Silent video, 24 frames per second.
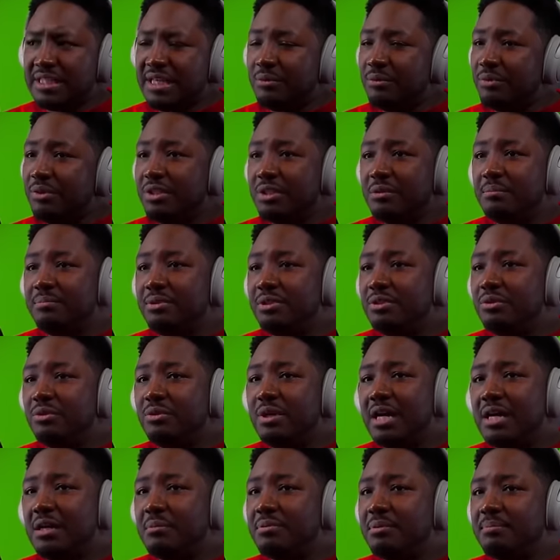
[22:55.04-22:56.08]
That really
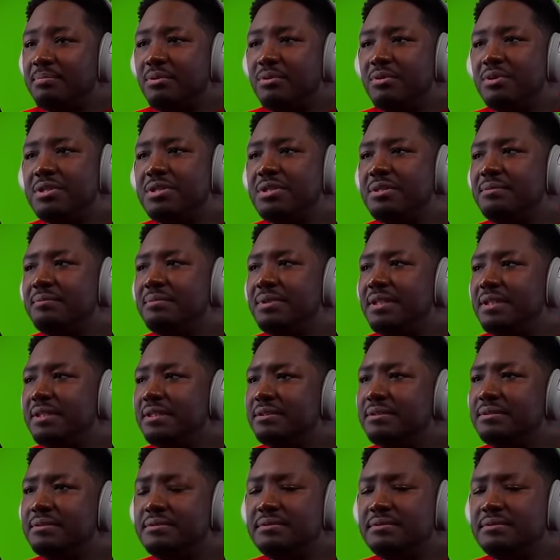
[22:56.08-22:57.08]
blew out of proportion, man.